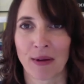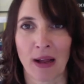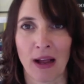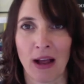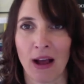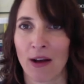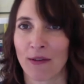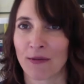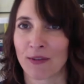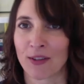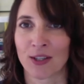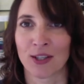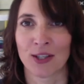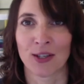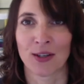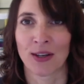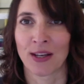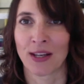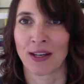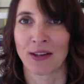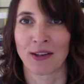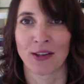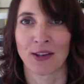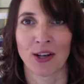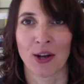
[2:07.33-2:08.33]
after
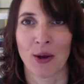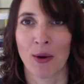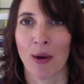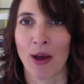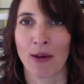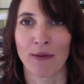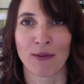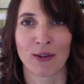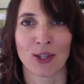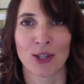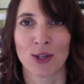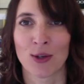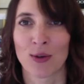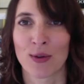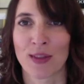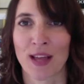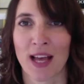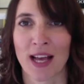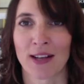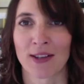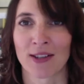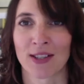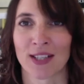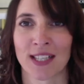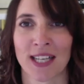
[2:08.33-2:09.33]
doing, you know, over two
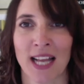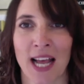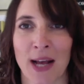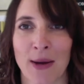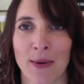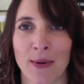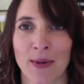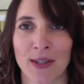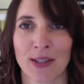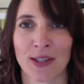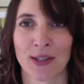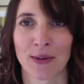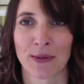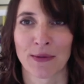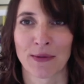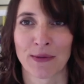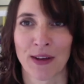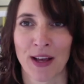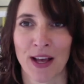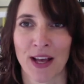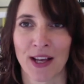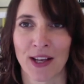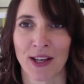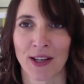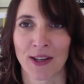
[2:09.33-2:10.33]
thousand hours of
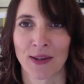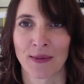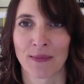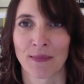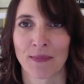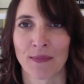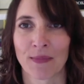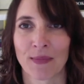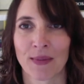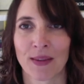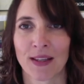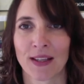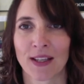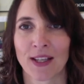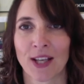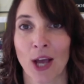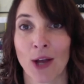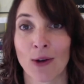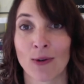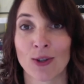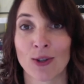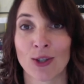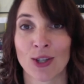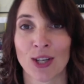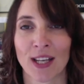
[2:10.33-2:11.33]
uh,
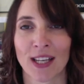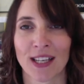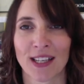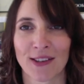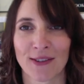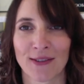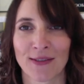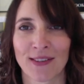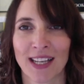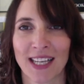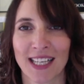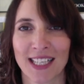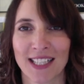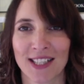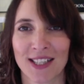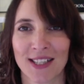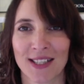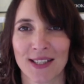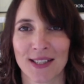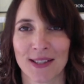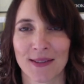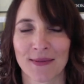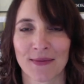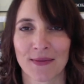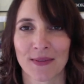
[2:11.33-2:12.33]
coaching of
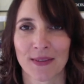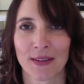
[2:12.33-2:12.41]
leaders.